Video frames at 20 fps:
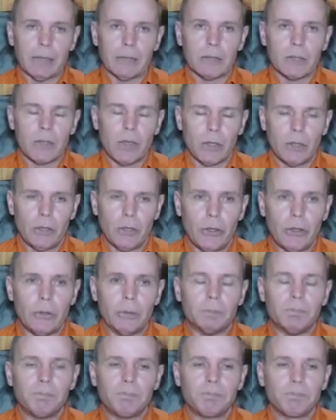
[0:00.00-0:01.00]
It's not
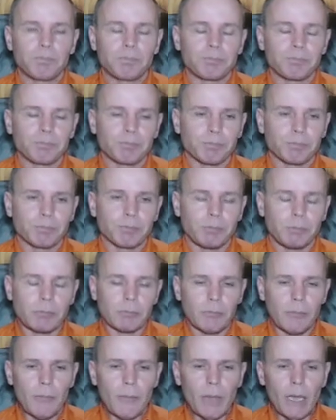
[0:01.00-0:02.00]
true.
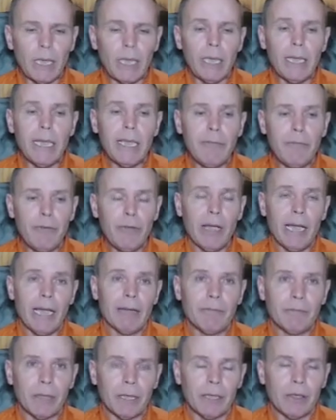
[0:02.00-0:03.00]
If you
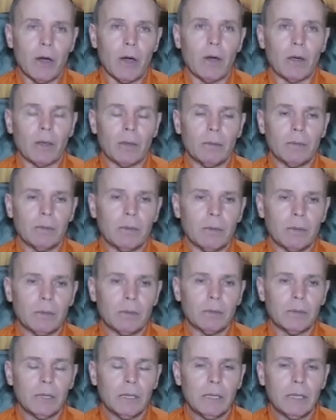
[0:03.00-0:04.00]
have the dog,
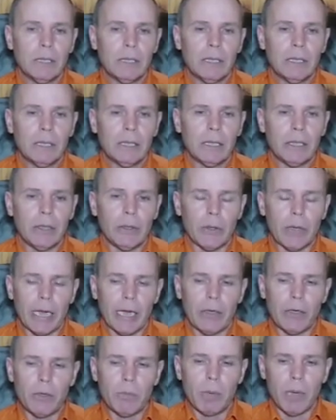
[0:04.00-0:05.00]
you
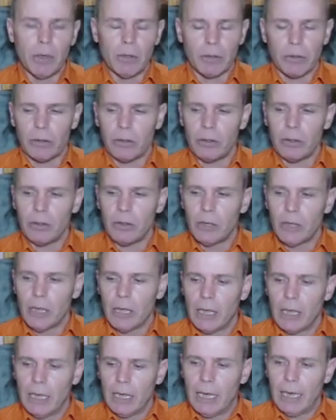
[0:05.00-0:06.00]
can do both.
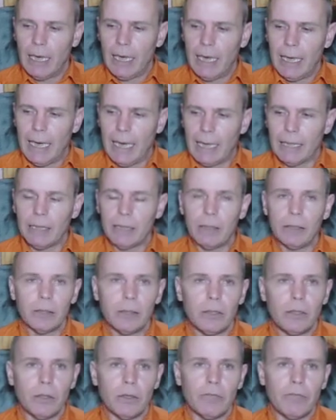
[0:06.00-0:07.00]
I hunt
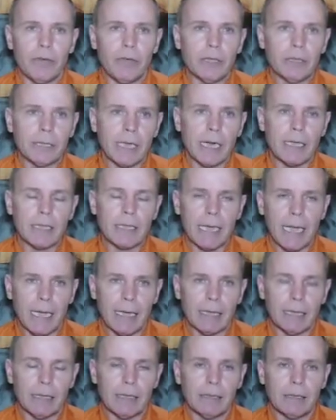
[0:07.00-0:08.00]
to a field trial
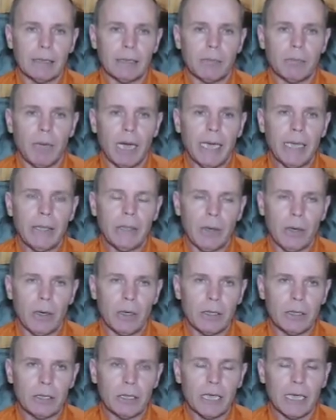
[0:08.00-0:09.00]
standard. My
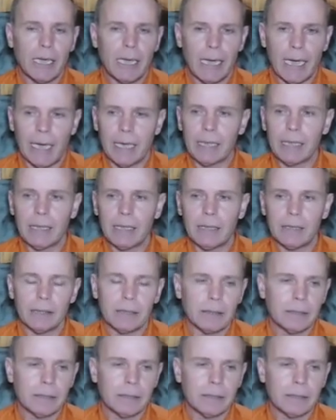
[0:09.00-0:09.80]
dogs hunt